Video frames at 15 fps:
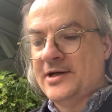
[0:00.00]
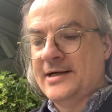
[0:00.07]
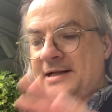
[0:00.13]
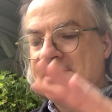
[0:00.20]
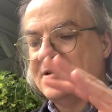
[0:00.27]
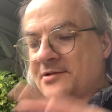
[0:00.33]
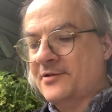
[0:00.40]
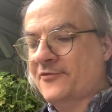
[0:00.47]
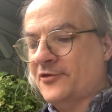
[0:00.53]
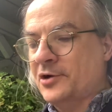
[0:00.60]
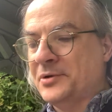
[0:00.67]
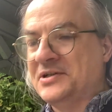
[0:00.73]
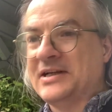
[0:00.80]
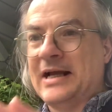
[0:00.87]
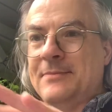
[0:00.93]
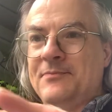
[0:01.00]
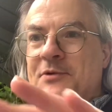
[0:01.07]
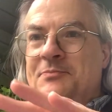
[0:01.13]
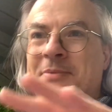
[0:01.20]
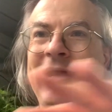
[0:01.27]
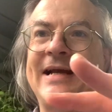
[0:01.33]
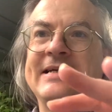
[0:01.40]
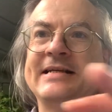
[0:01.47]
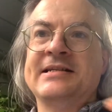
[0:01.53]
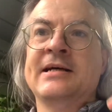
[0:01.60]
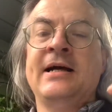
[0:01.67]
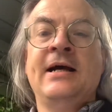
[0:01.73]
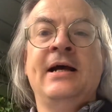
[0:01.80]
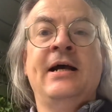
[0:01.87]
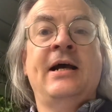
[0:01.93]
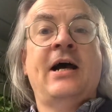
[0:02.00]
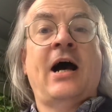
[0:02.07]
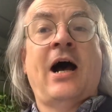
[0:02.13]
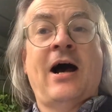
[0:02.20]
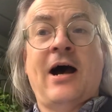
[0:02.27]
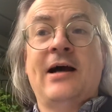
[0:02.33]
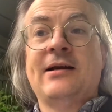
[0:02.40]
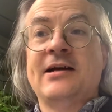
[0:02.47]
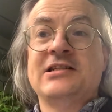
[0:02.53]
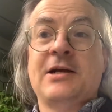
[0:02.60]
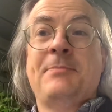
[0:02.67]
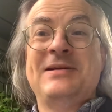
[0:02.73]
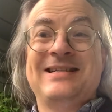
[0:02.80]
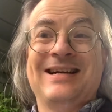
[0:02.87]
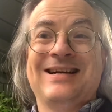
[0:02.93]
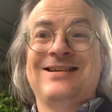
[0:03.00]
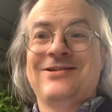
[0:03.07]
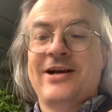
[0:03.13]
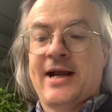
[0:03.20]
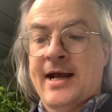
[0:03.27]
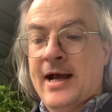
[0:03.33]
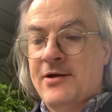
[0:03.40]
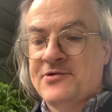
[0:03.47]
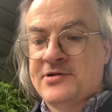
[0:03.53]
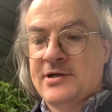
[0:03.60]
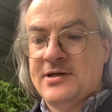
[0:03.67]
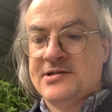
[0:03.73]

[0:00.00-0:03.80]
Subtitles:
And each of the following pages highlights a particular encounter.